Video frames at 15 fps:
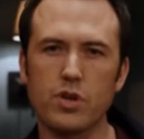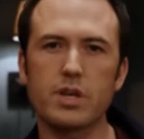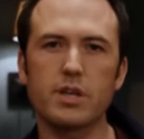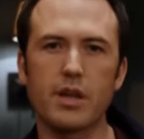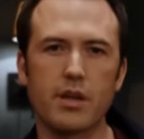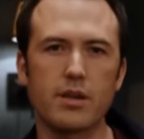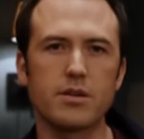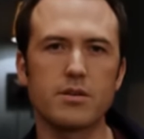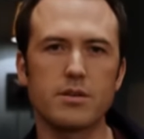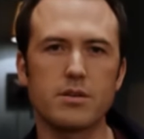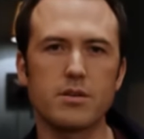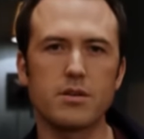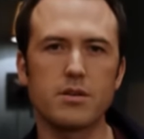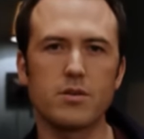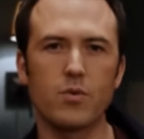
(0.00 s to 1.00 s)
Sure you did.
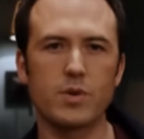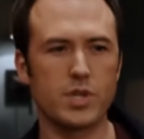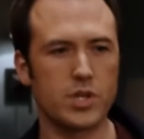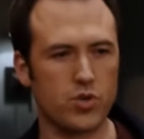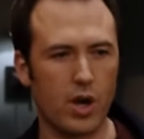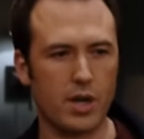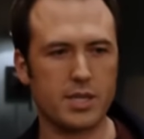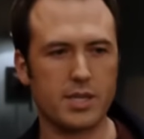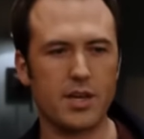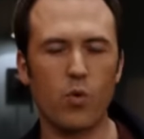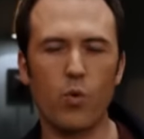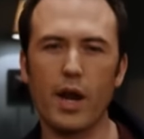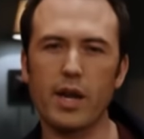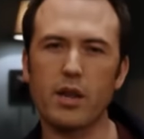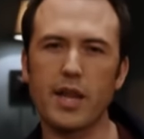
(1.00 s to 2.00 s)
When you tried to
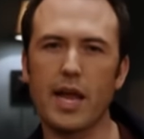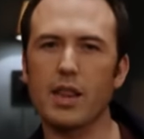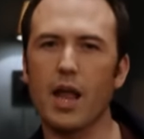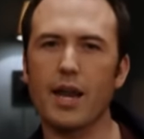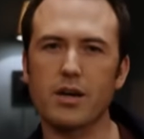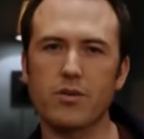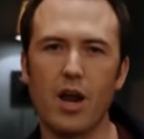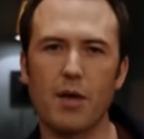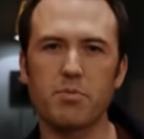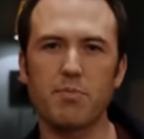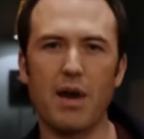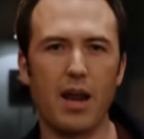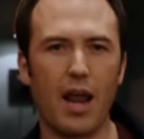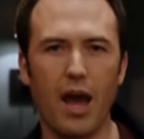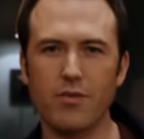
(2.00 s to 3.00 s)
sell Wayne on that line of crap
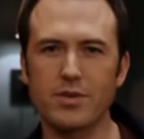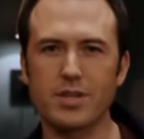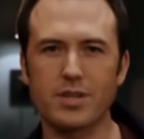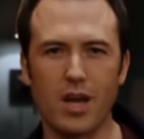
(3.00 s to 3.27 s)
about how